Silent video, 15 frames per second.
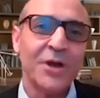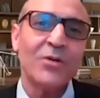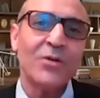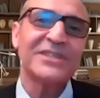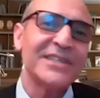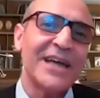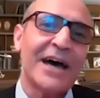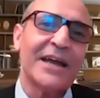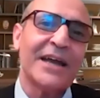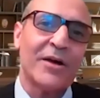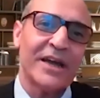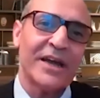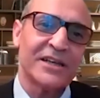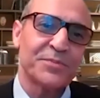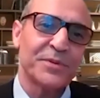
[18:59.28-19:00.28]
no, it's not
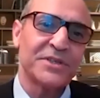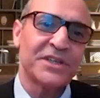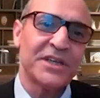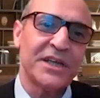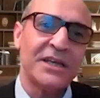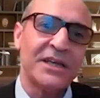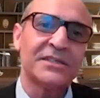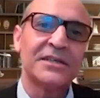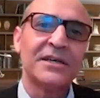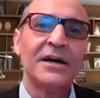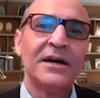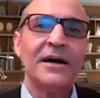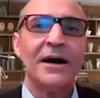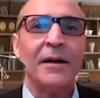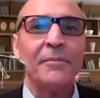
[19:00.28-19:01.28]
our expertise.
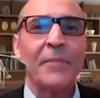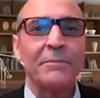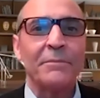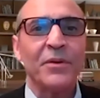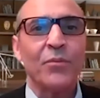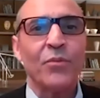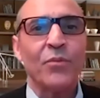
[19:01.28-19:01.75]
But